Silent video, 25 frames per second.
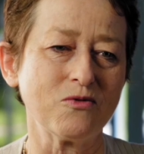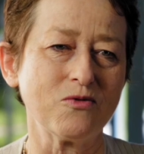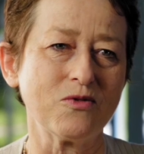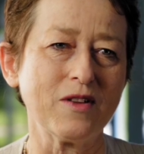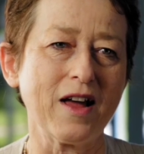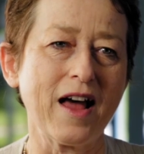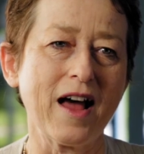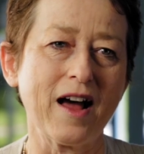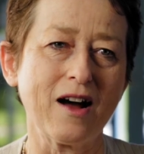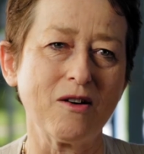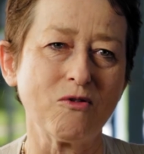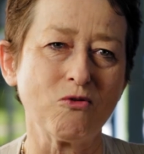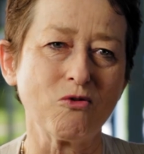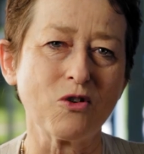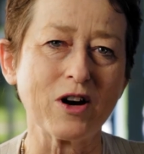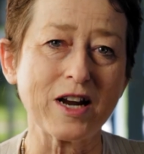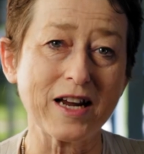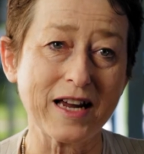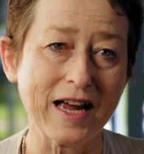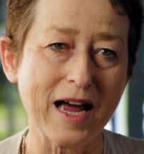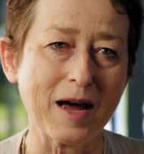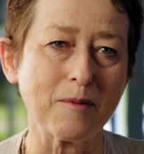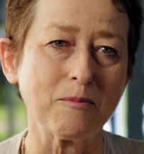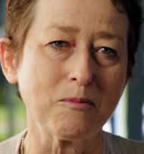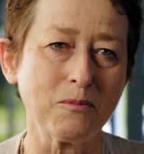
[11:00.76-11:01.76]
our
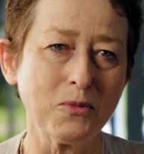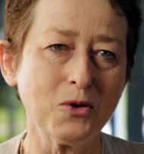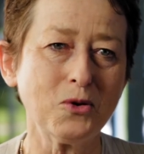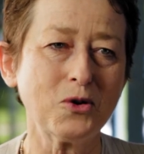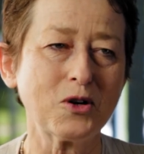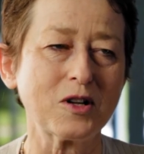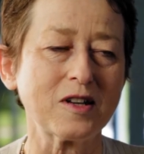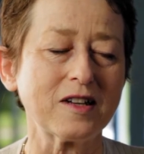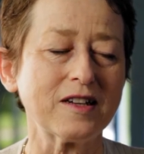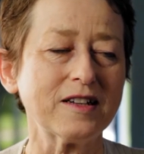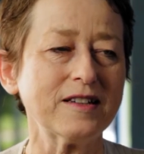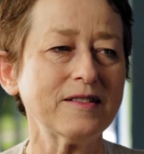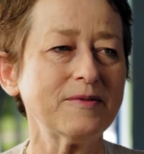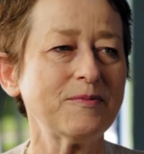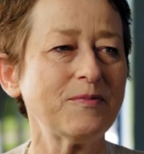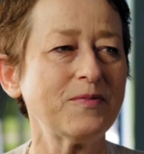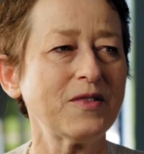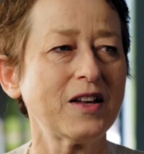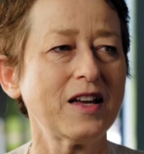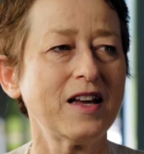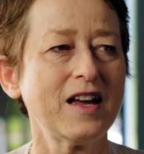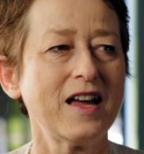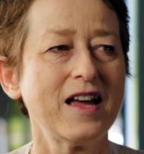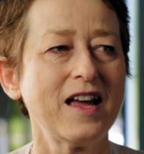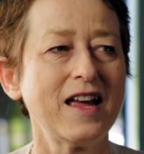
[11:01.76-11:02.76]
recap booklet,
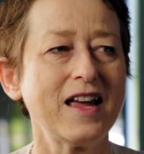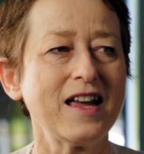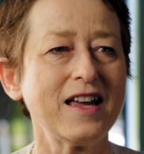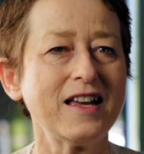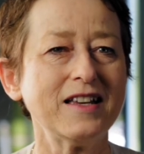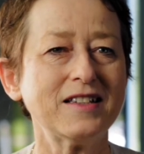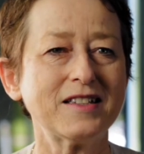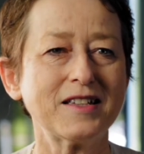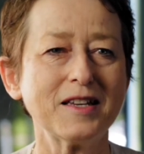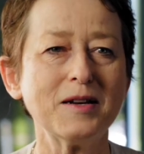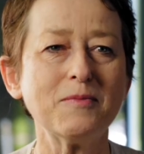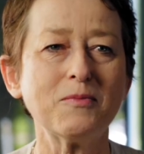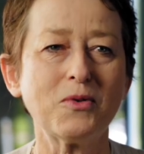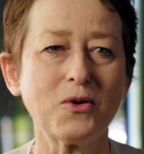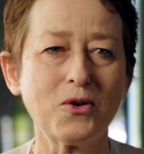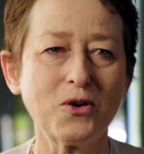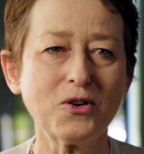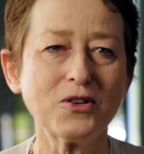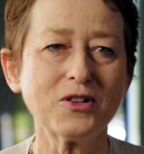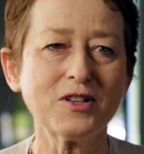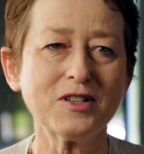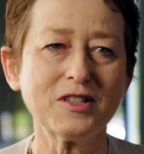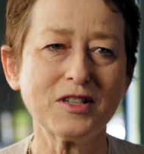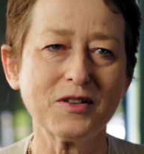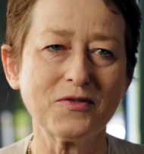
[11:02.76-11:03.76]
is the
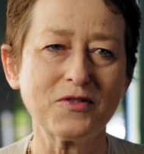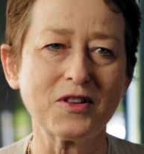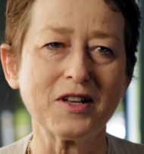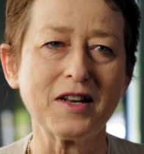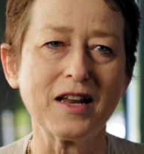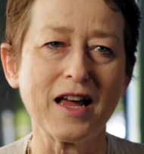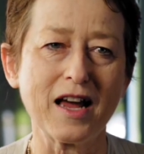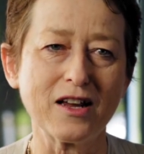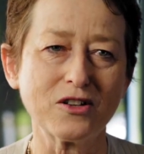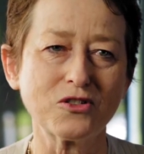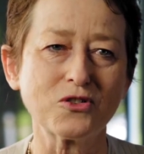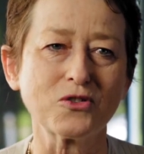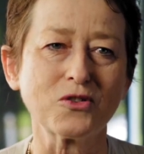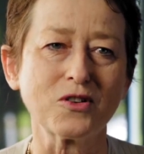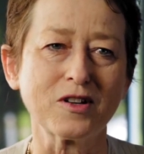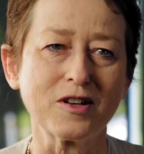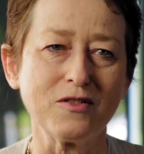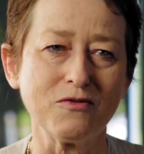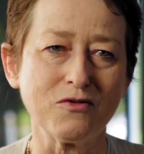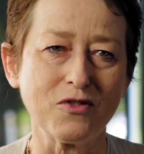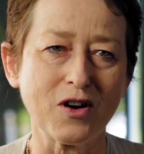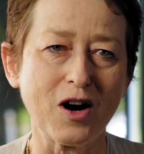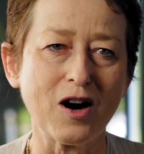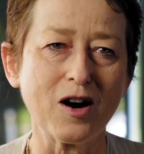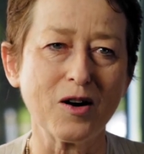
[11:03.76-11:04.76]
importance of the natural
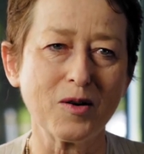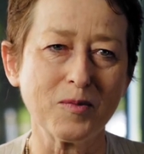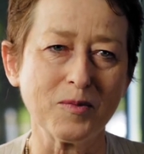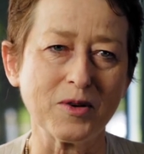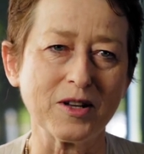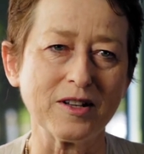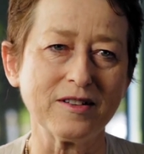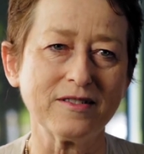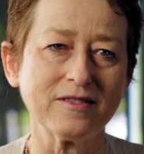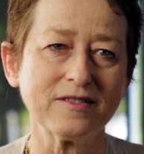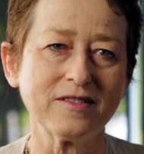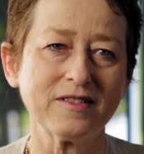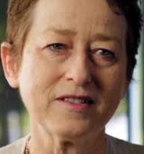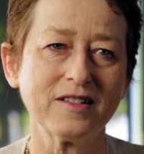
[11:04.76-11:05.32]
environment.